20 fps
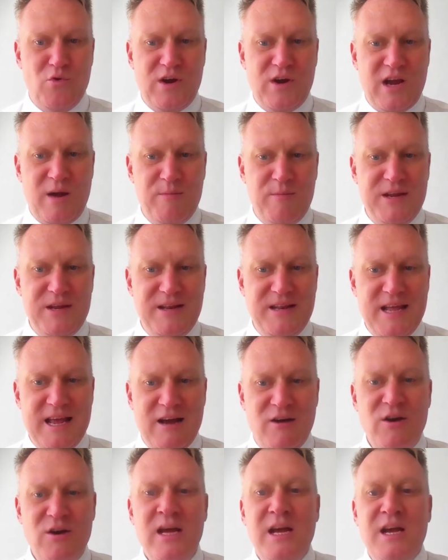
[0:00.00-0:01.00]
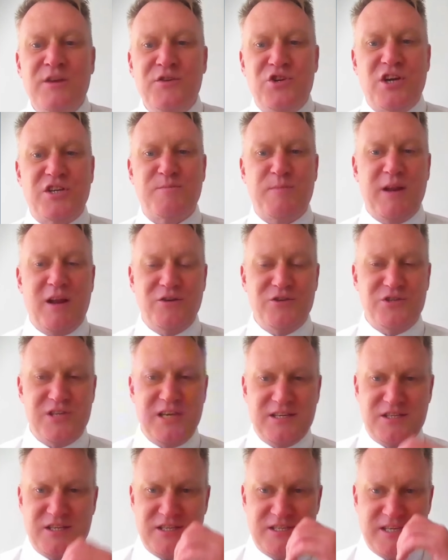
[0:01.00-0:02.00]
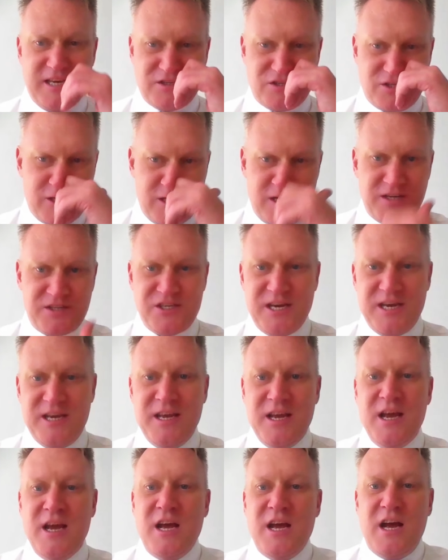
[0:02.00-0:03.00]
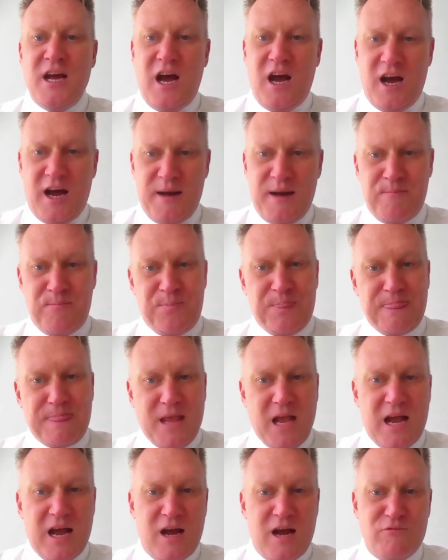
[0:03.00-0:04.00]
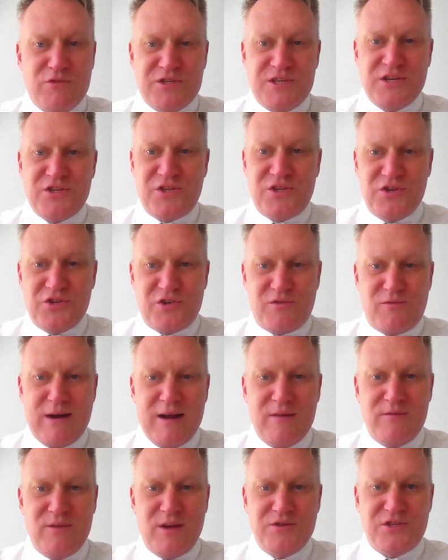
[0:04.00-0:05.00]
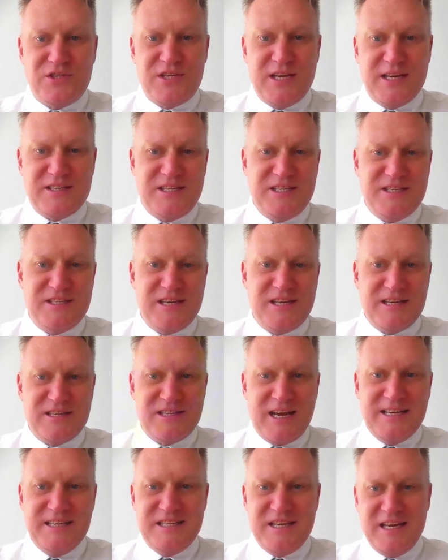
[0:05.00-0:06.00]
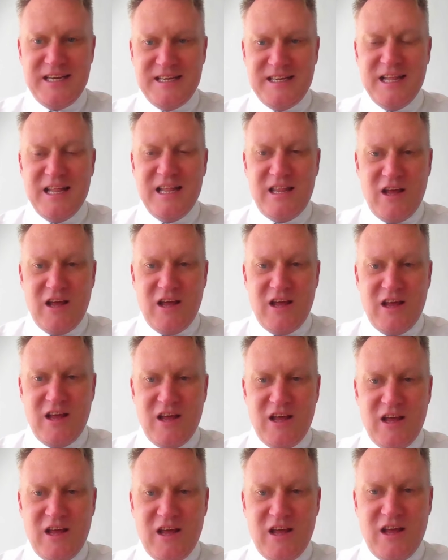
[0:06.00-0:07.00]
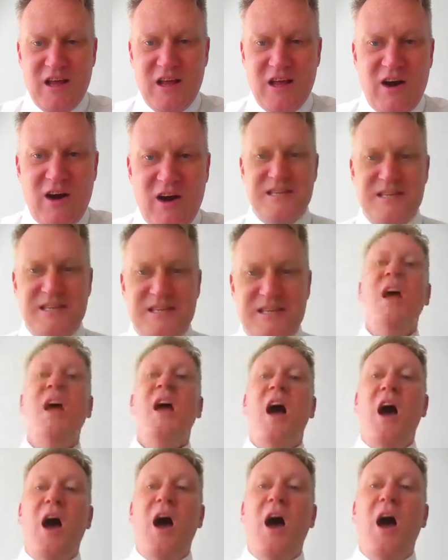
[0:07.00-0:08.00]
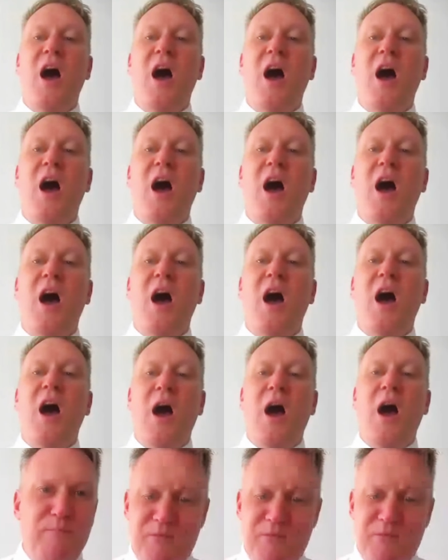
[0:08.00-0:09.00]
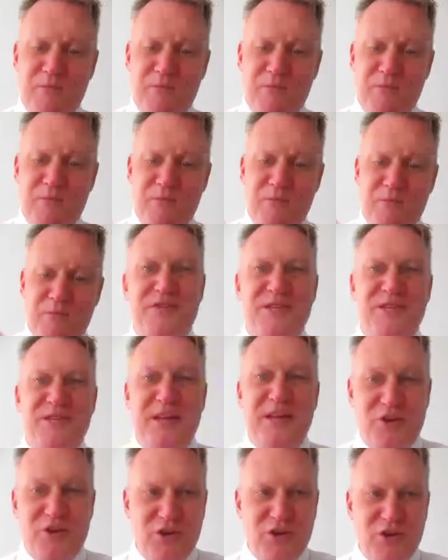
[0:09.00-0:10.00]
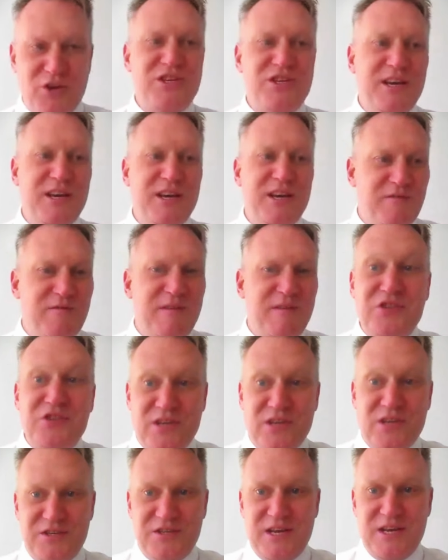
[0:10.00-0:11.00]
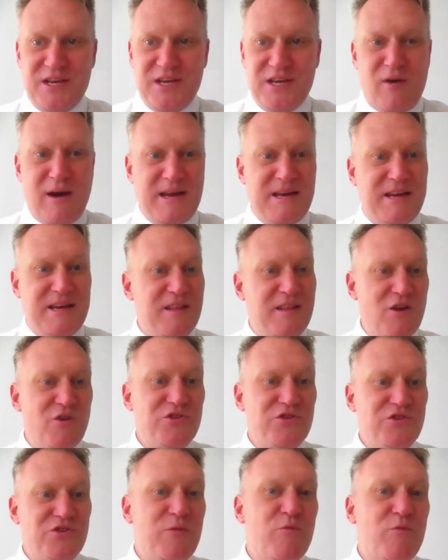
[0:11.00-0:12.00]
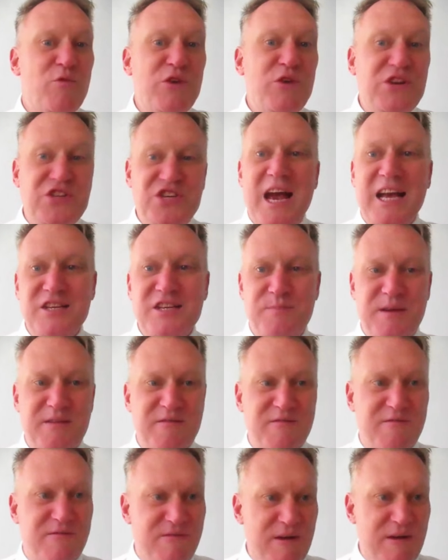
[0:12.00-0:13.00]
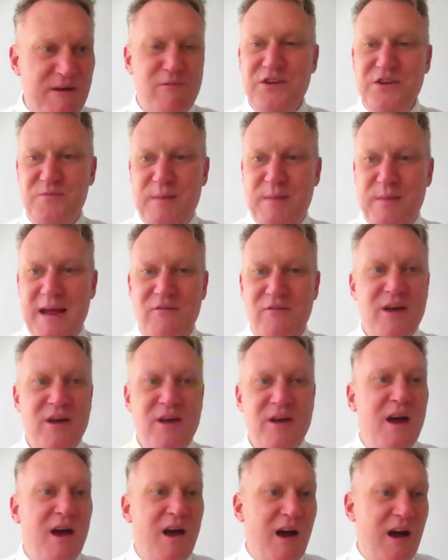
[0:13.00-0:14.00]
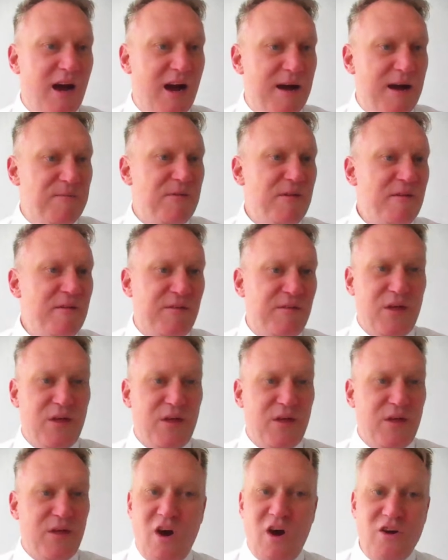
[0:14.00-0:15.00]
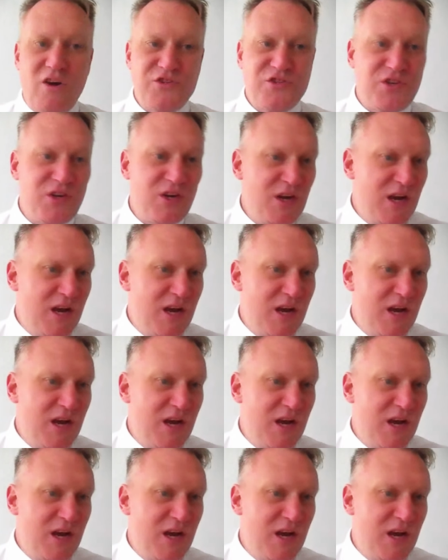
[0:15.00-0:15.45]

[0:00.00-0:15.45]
coming in now just below 66.30. Resistance around those 66.80, high 80s level. A big number either way in the PCE could see us eventually see a break in the Aussie, which has been very range bound for the last